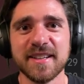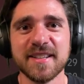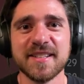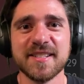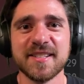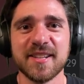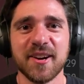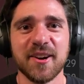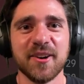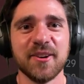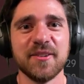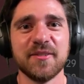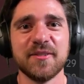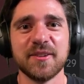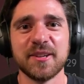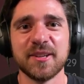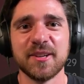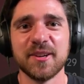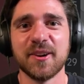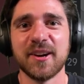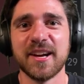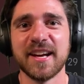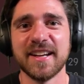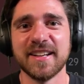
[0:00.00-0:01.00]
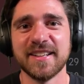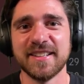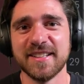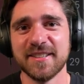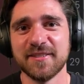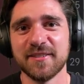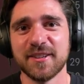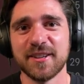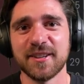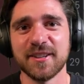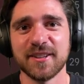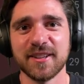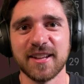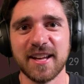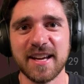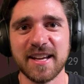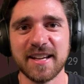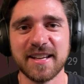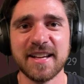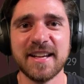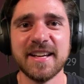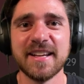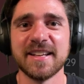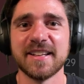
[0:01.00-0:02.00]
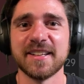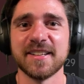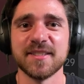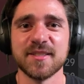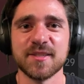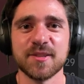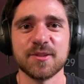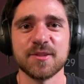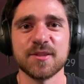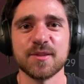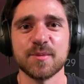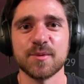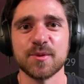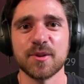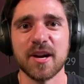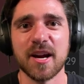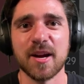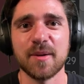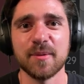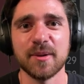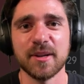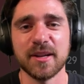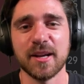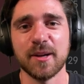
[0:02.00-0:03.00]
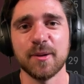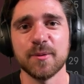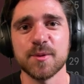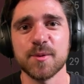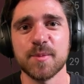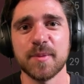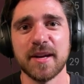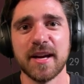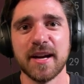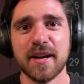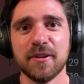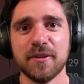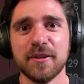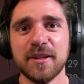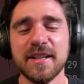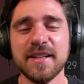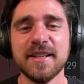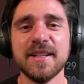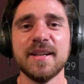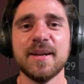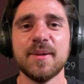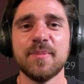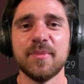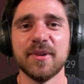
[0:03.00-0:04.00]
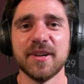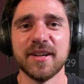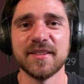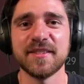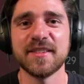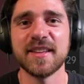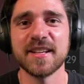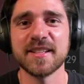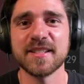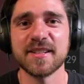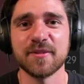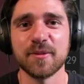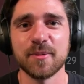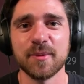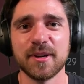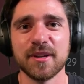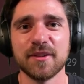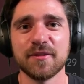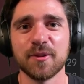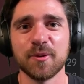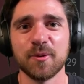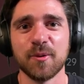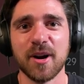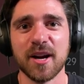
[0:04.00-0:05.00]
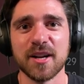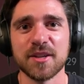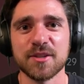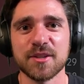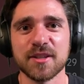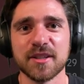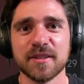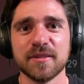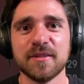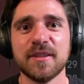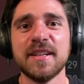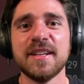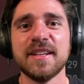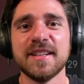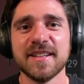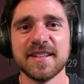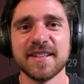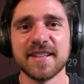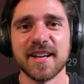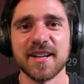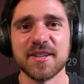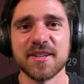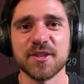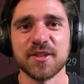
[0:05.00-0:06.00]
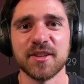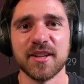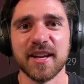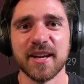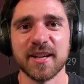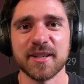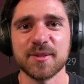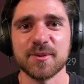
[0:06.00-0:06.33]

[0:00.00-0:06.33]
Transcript: So if you could go ahead, give it a like, consider subscribing, it helps me out. But thanks everybody for watching. Catch you in the next